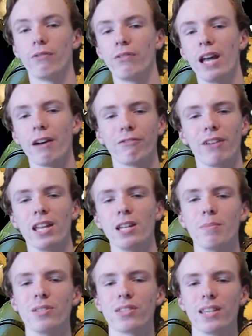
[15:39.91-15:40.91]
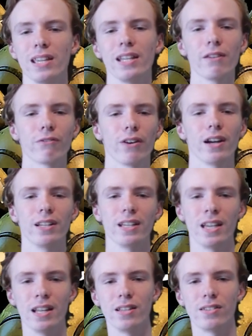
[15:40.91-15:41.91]
The FNAF fandom is keen at
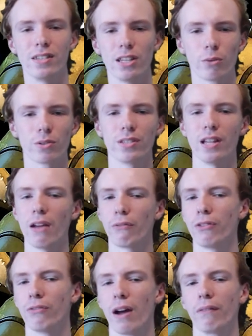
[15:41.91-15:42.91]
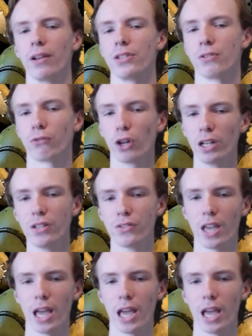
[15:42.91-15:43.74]
finding hidden secrets in every Five Nights at Freddy's